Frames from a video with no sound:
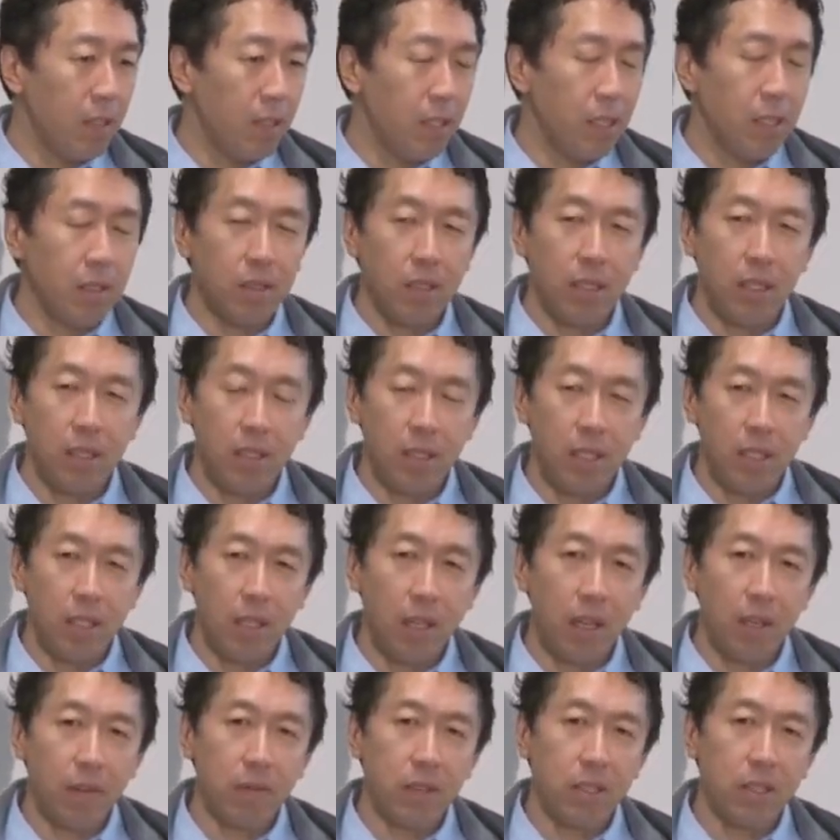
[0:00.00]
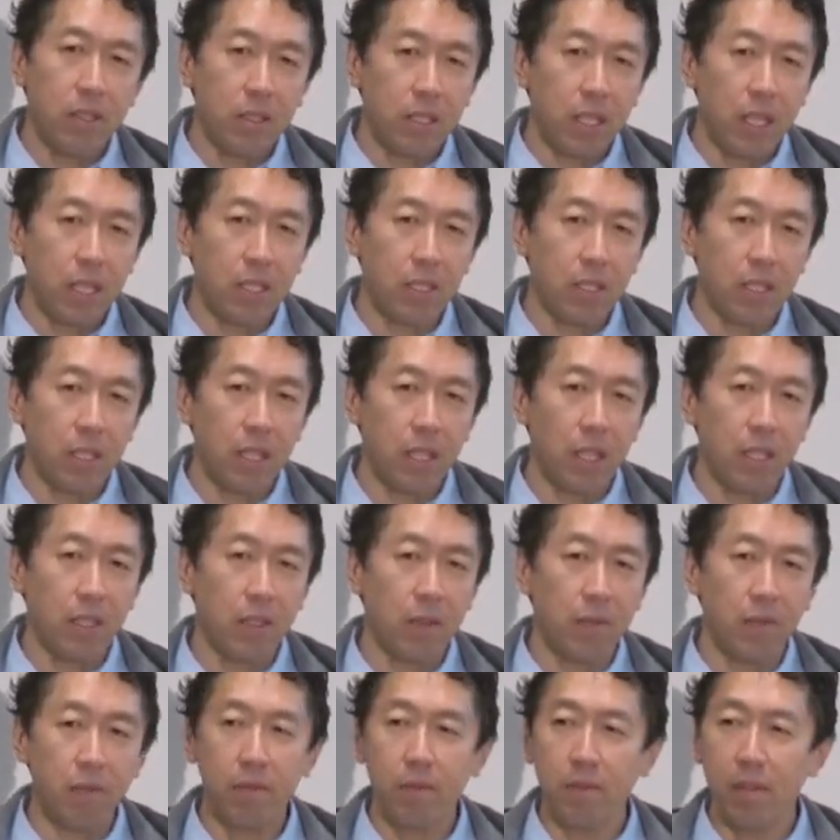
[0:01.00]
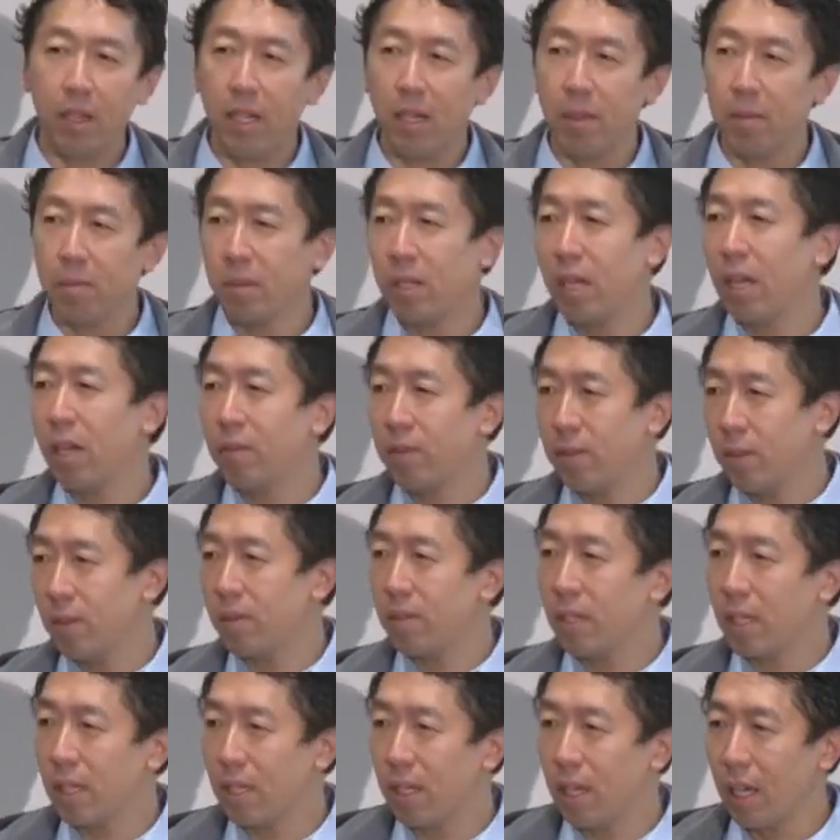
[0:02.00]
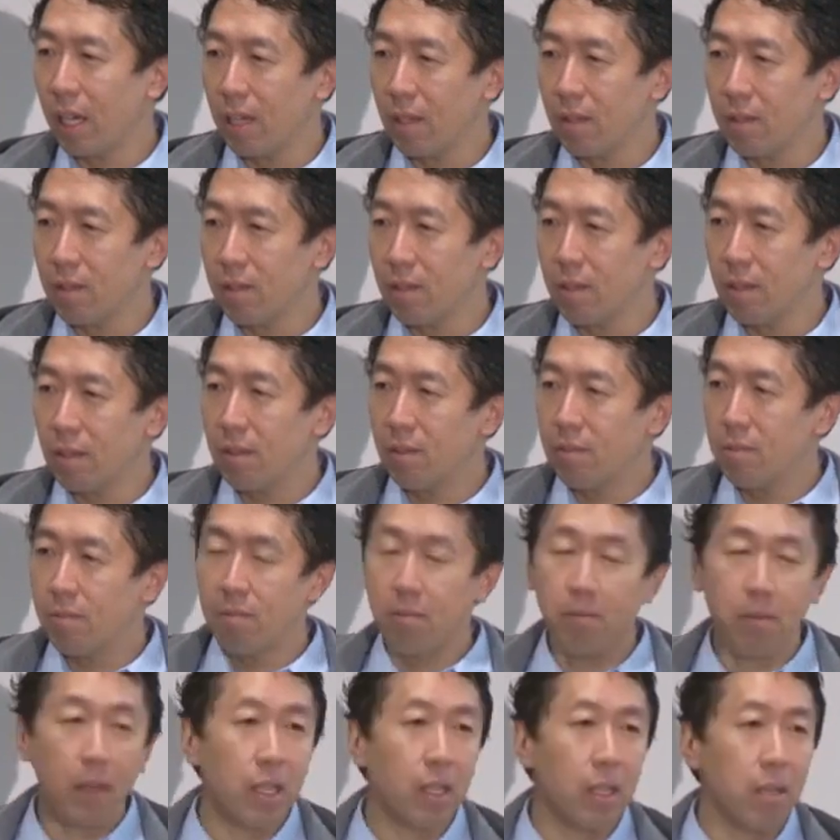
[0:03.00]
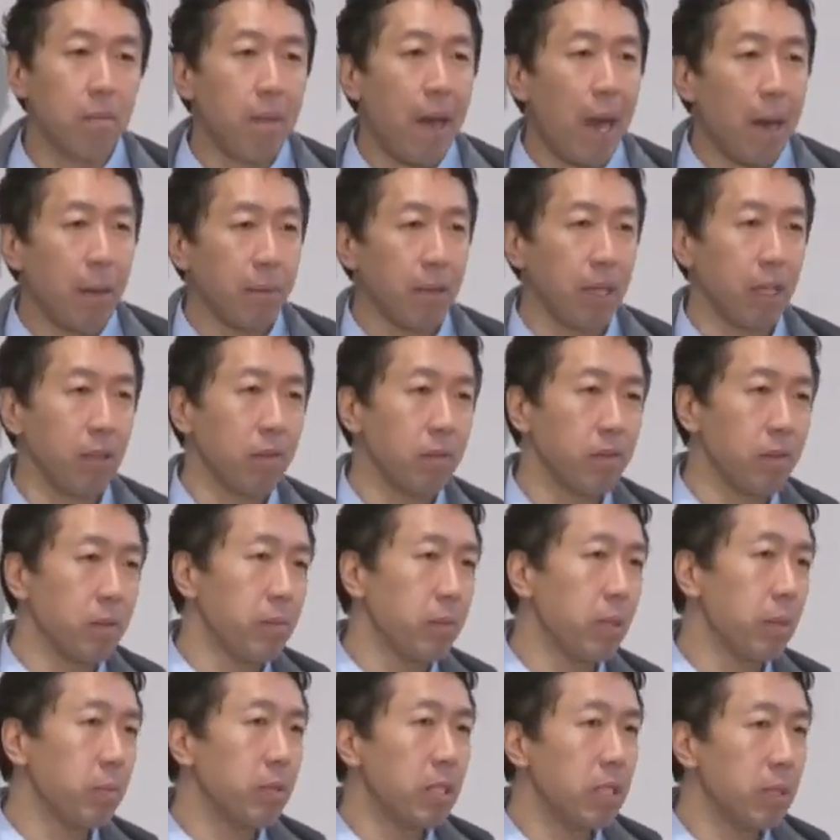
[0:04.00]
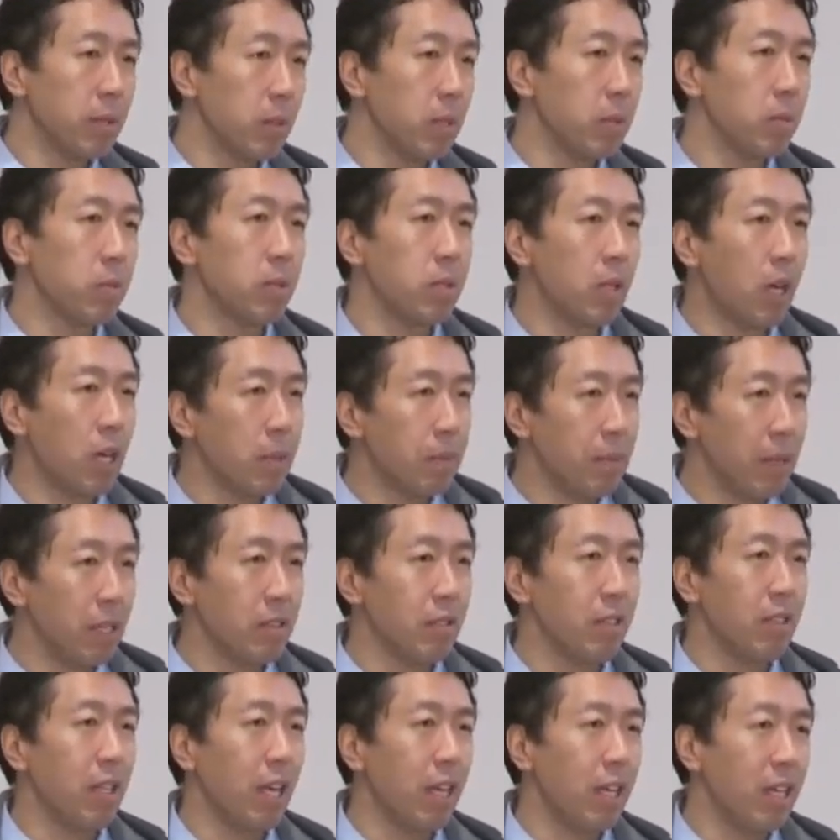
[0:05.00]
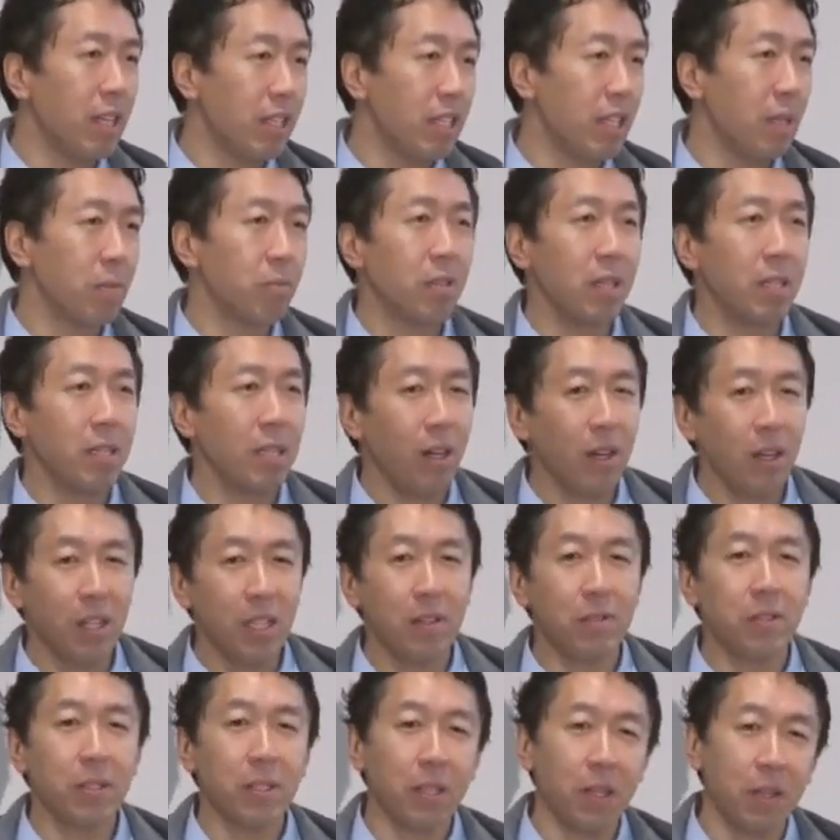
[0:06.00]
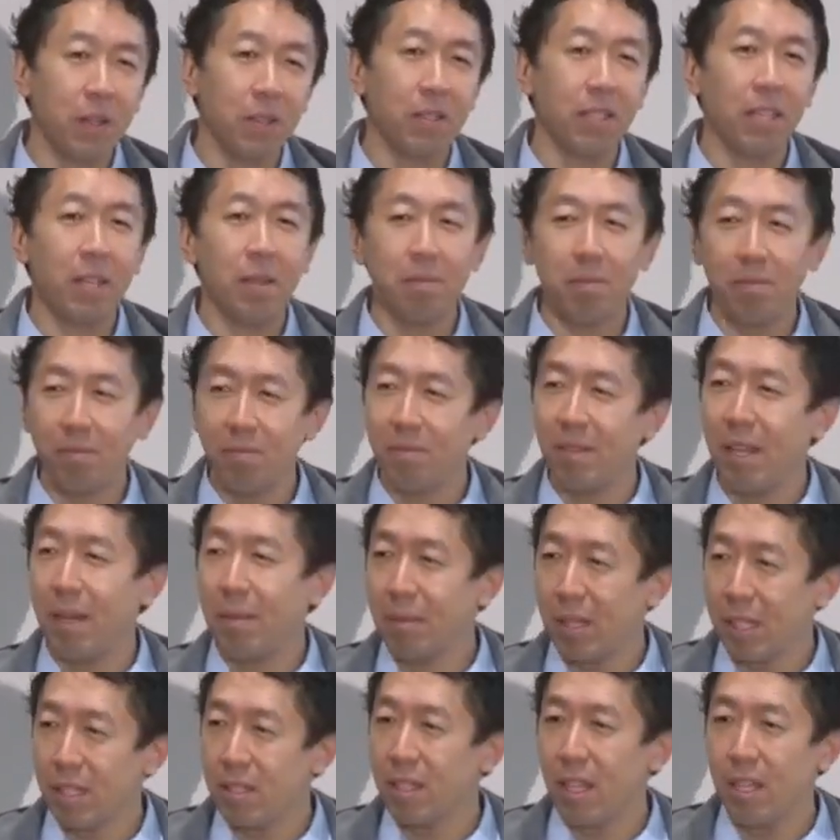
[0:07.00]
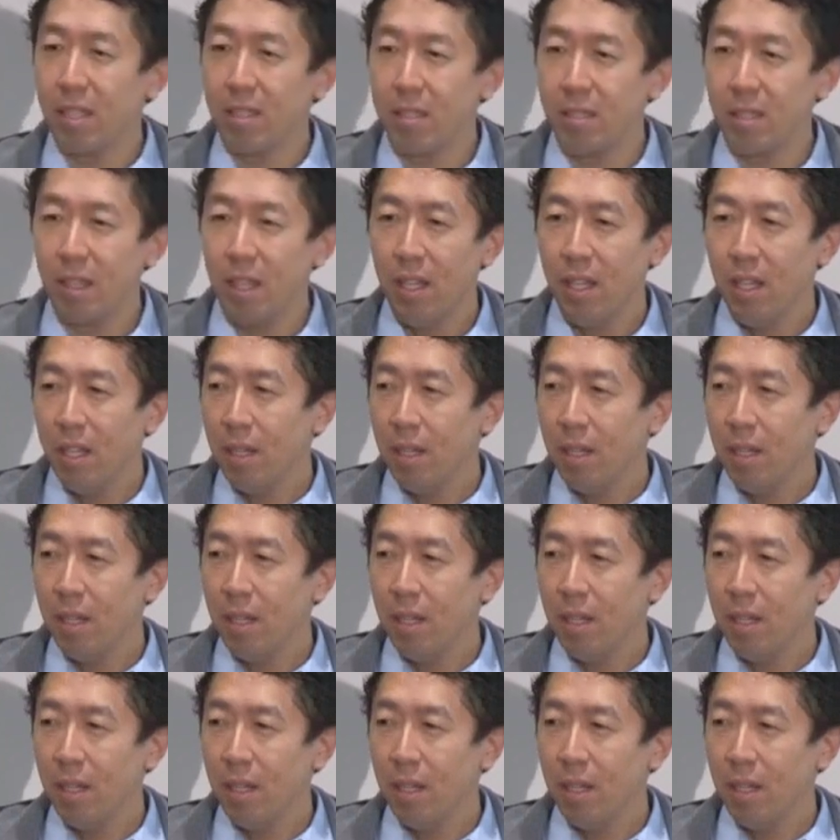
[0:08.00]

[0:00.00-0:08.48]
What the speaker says: it often takes a lot of careful thinking to make the mapping from the principles we talked about today, and that probably all of you go, yep, that makes sense.